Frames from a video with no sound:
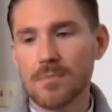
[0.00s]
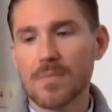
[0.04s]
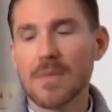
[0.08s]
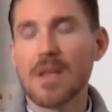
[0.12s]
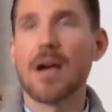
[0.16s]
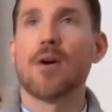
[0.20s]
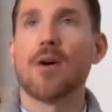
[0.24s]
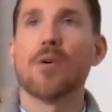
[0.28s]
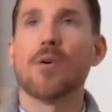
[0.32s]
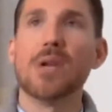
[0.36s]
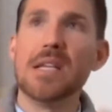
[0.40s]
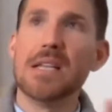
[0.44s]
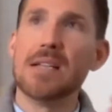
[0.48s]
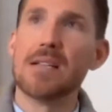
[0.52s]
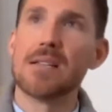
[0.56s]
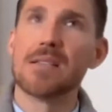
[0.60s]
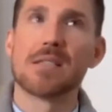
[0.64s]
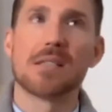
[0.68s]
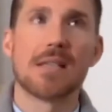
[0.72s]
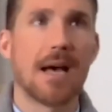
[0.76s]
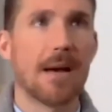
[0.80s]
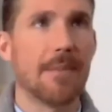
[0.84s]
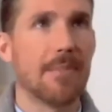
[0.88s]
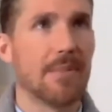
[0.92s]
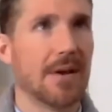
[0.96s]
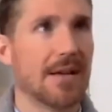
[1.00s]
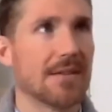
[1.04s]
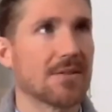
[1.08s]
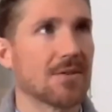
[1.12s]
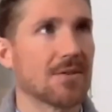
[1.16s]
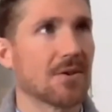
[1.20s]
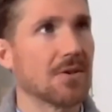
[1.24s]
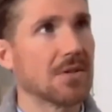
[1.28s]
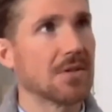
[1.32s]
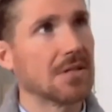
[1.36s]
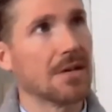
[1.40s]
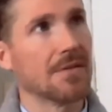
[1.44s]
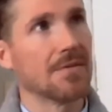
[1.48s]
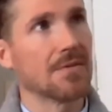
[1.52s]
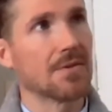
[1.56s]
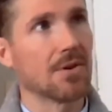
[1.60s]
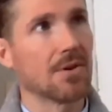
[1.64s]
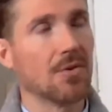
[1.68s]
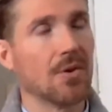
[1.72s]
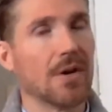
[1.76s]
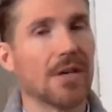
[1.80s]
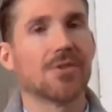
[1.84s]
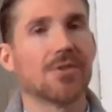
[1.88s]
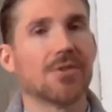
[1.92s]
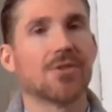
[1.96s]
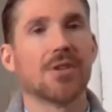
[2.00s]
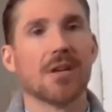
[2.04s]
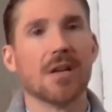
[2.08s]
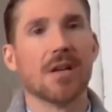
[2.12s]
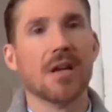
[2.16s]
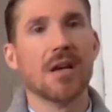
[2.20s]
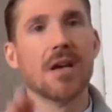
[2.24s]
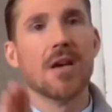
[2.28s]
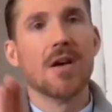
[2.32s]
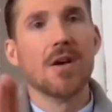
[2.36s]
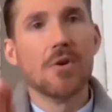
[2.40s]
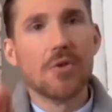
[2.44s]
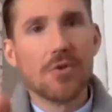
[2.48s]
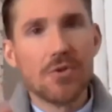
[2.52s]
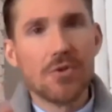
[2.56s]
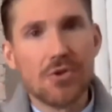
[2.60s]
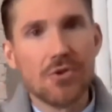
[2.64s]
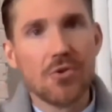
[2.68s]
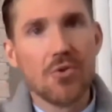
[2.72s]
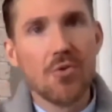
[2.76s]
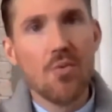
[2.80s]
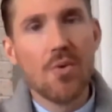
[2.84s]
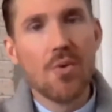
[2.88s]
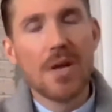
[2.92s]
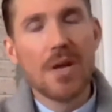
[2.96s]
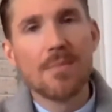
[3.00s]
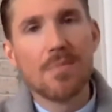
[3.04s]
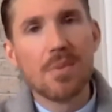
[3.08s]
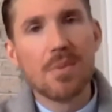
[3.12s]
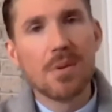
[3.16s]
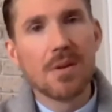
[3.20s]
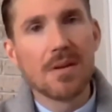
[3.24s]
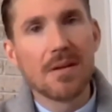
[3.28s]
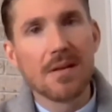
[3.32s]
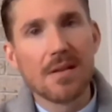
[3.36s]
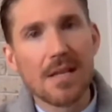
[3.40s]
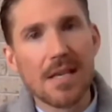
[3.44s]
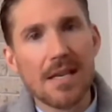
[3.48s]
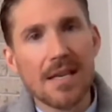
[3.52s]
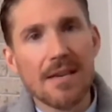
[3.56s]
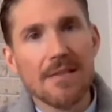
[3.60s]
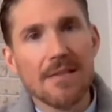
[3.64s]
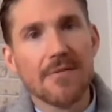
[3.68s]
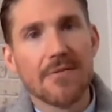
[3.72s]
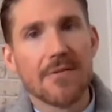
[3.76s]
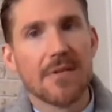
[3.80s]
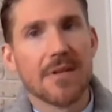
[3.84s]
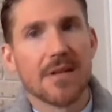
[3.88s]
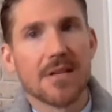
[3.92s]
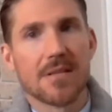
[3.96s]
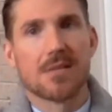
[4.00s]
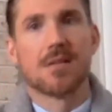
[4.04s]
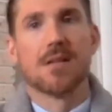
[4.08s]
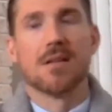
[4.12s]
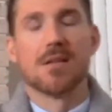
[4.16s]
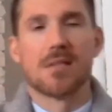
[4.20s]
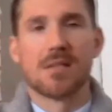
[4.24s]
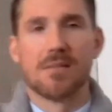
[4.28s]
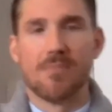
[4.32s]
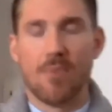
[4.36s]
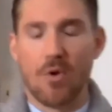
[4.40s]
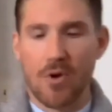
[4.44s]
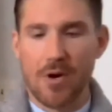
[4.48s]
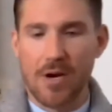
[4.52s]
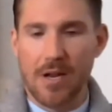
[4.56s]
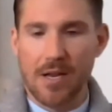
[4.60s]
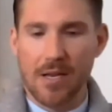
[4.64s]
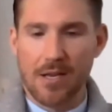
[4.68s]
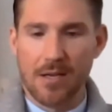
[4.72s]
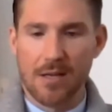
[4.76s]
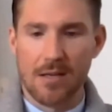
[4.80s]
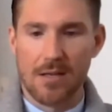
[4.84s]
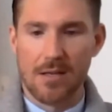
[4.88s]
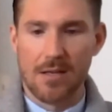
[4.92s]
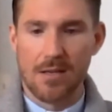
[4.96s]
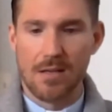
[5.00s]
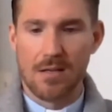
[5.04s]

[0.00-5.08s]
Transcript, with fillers: Now we need to stop and ask ourselves the question do we believe this this morning?